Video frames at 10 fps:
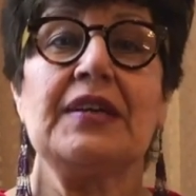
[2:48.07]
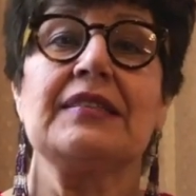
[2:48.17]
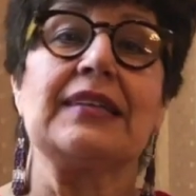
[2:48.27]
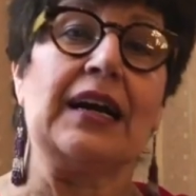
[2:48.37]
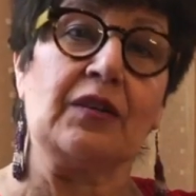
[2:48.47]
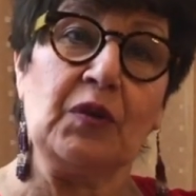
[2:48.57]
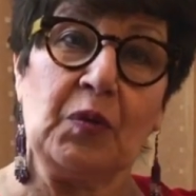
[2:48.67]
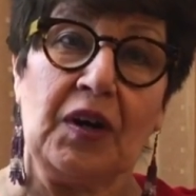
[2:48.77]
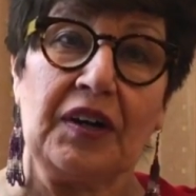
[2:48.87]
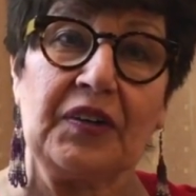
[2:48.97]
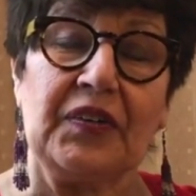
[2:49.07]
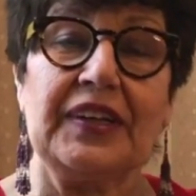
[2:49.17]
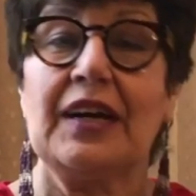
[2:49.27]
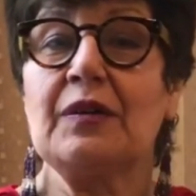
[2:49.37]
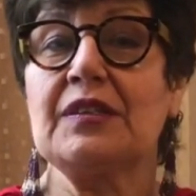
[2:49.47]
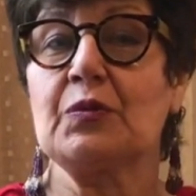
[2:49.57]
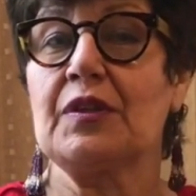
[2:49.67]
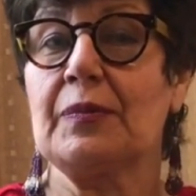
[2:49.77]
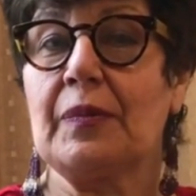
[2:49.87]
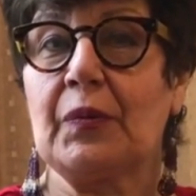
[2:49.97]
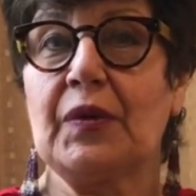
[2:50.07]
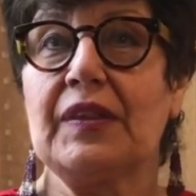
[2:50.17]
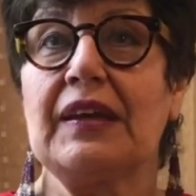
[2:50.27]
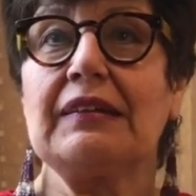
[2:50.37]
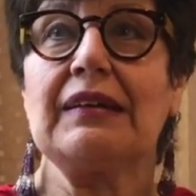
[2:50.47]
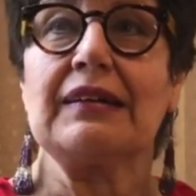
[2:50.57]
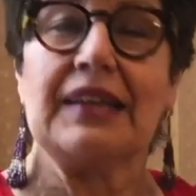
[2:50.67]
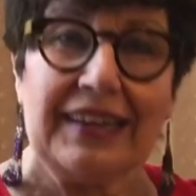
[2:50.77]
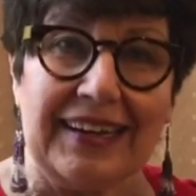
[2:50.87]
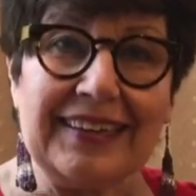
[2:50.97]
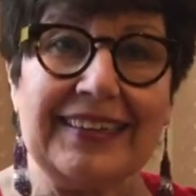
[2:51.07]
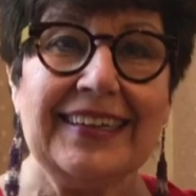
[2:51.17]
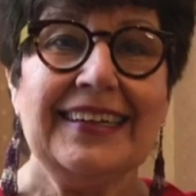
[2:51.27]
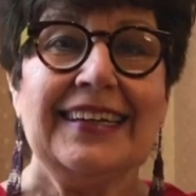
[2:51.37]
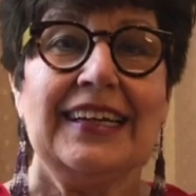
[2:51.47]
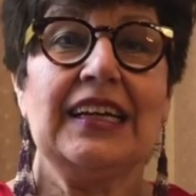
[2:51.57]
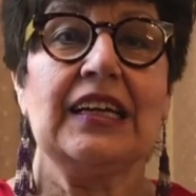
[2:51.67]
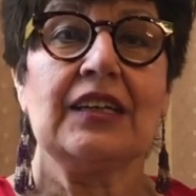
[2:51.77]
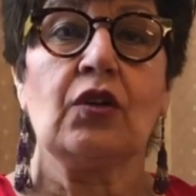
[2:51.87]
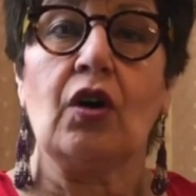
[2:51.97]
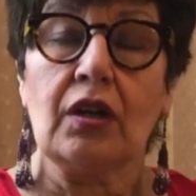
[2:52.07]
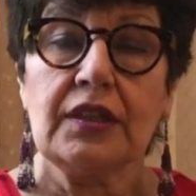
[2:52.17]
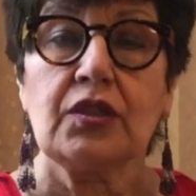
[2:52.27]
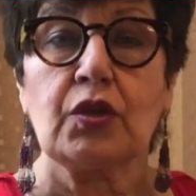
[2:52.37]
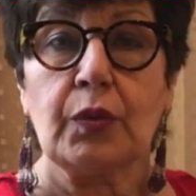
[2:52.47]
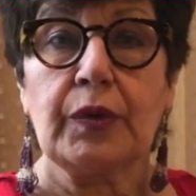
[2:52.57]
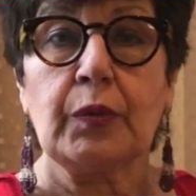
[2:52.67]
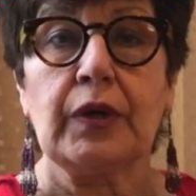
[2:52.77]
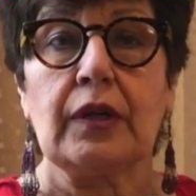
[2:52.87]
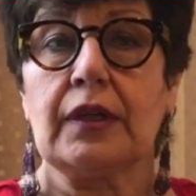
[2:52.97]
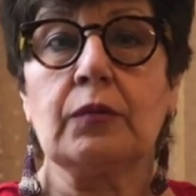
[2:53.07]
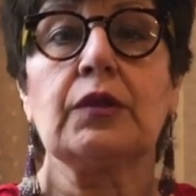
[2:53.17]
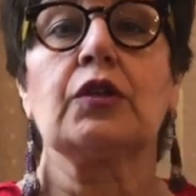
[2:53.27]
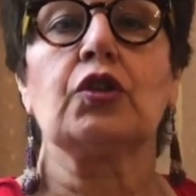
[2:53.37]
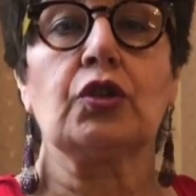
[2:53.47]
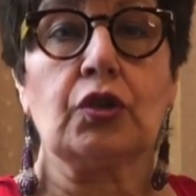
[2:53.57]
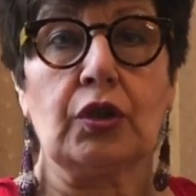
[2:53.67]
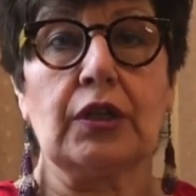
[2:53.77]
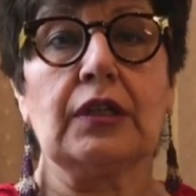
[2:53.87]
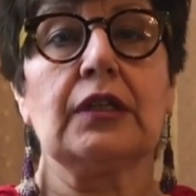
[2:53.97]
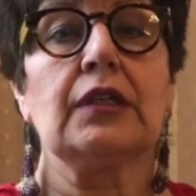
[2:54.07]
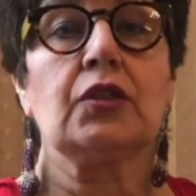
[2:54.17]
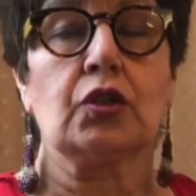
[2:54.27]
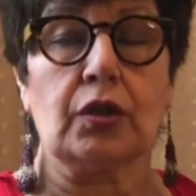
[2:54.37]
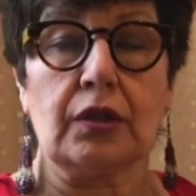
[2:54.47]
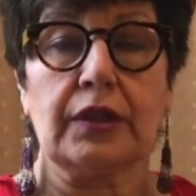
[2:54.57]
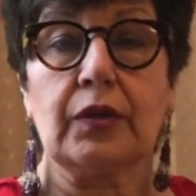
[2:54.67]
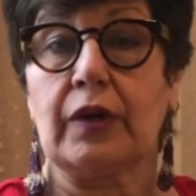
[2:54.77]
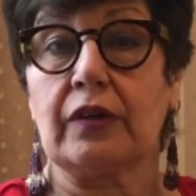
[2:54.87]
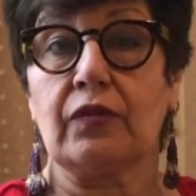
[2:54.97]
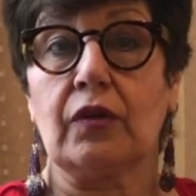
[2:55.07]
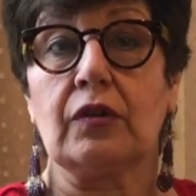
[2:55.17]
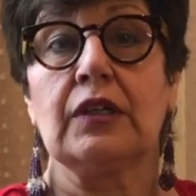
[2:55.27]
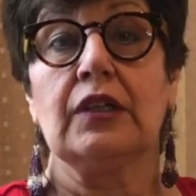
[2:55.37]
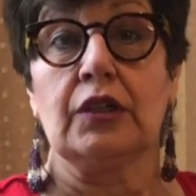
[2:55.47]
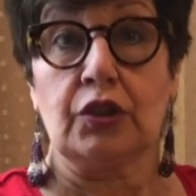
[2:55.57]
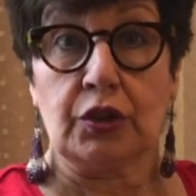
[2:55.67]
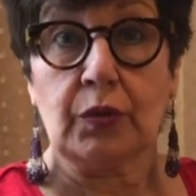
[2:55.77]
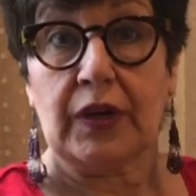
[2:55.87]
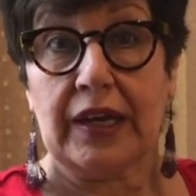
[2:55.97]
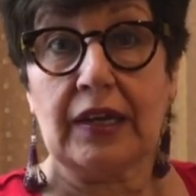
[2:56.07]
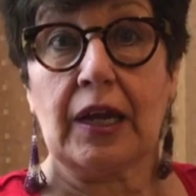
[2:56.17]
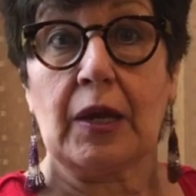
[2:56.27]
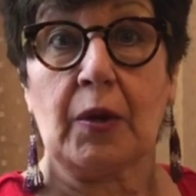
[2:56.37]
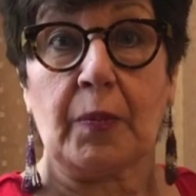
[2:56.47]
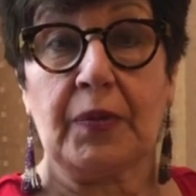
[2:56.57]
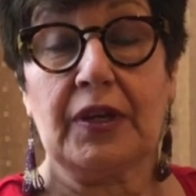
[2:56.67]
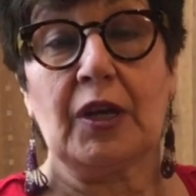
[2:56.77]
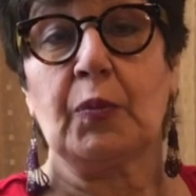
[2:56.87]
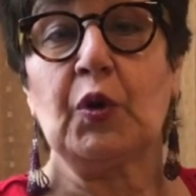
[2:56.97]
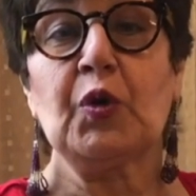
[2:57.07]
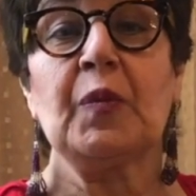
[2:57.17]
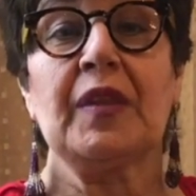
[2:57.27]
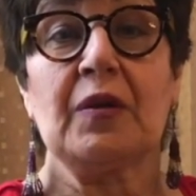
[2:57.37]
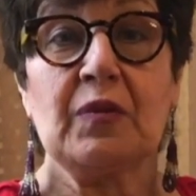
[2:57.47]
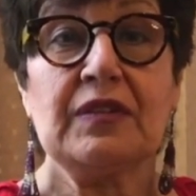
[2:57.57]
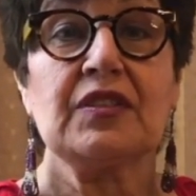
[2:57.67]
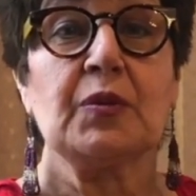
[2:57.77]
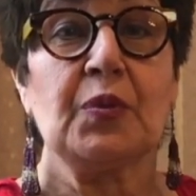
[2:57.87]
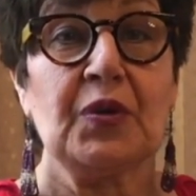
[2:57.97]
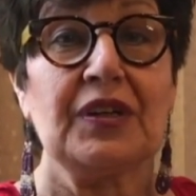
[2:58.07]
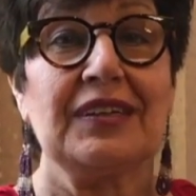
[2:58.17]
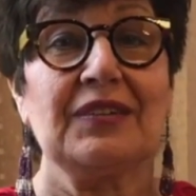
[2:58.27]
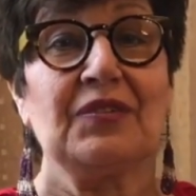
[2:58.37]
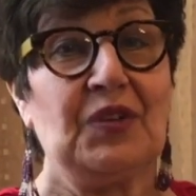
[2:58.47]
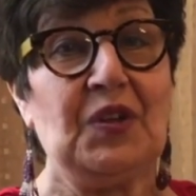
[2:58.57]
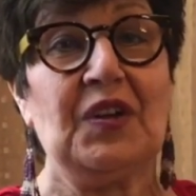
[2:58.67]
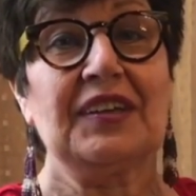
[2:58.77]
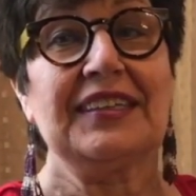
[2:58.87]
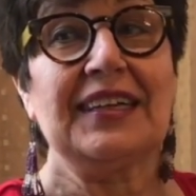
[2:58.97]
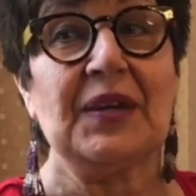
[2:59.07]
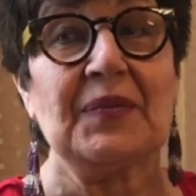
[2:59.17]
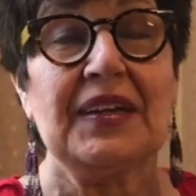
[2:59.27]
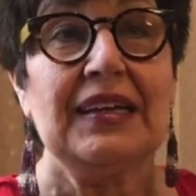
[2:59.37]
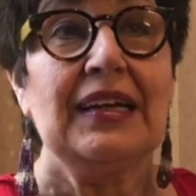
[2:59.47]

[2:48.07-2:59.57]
He's out of a walker and now he's with a, with a uh, cane and all is going well and we are certainly, certainly grateful to AARP, a program that we've supported for a long time